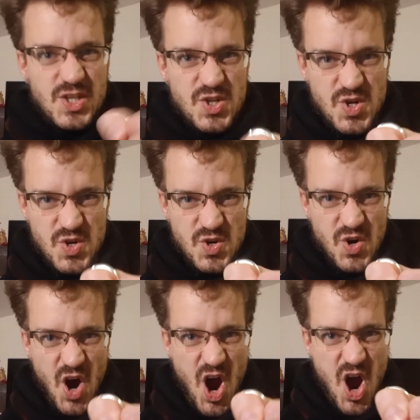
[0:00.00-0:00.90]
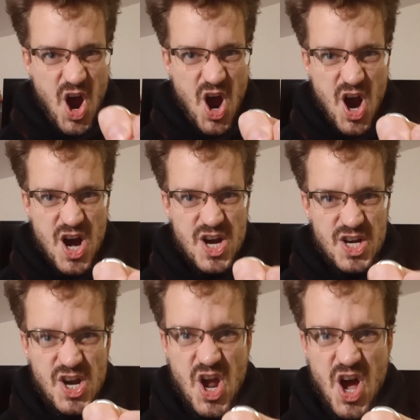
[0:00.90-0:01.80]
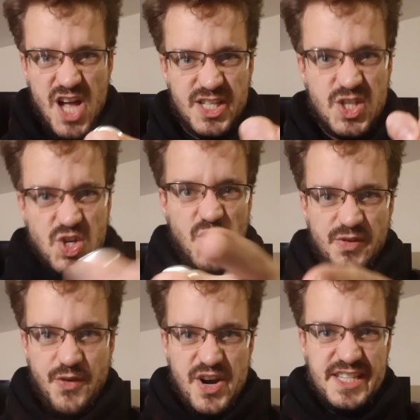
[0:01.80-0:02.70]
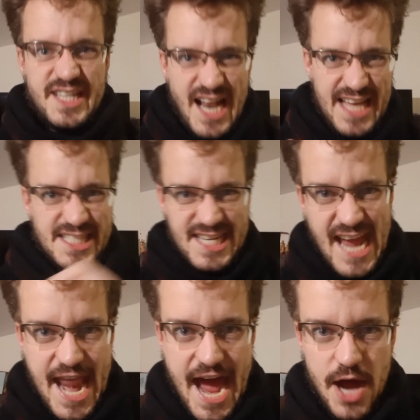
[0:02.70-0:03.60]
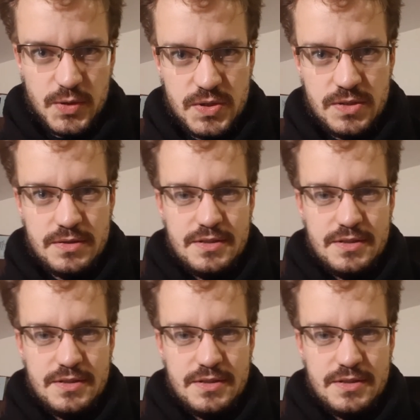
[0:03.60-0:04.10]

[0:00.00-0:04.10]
You are not good for this class. Get out.